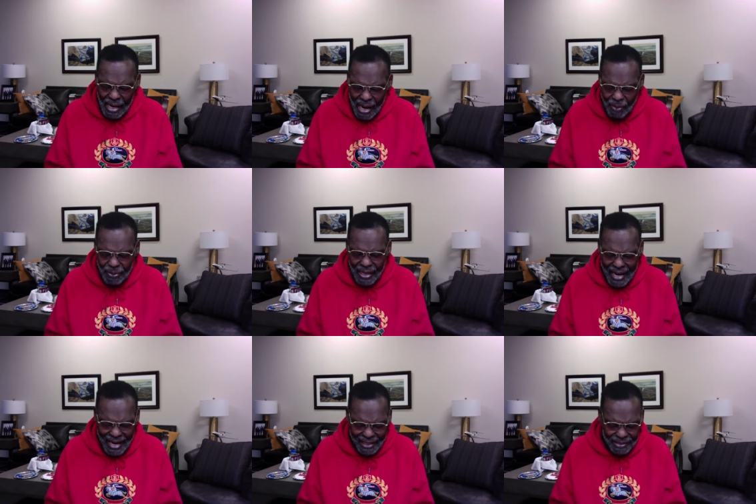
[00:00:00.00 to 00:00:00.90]
I want to
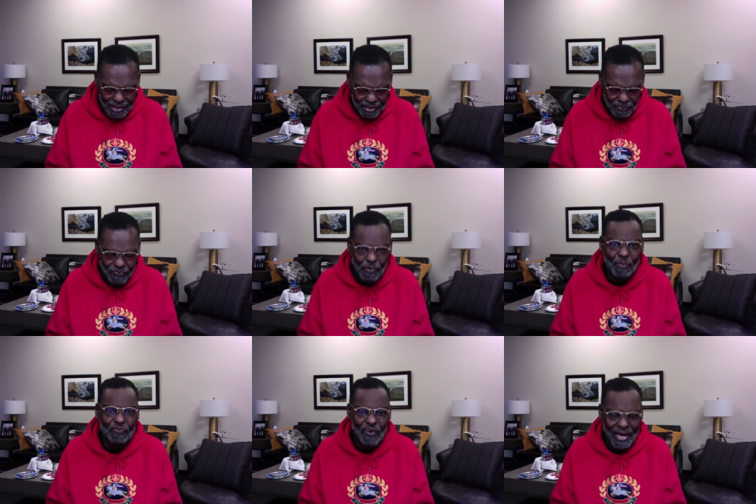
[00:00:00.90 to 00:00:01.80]
add in the
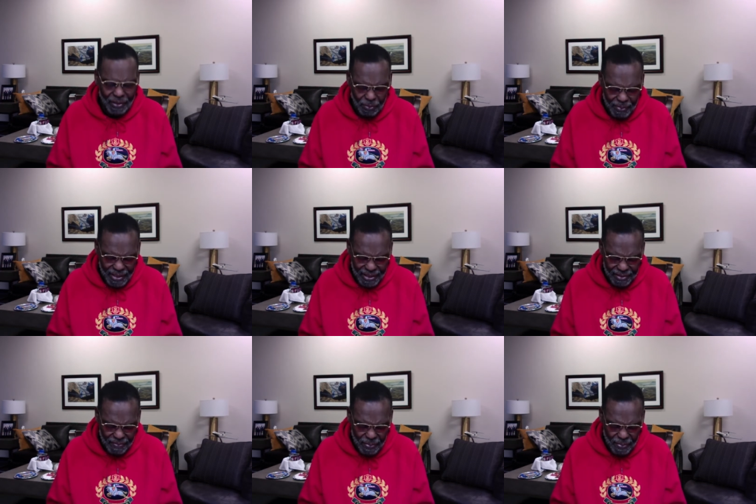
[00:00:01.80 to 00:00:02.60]
final minute,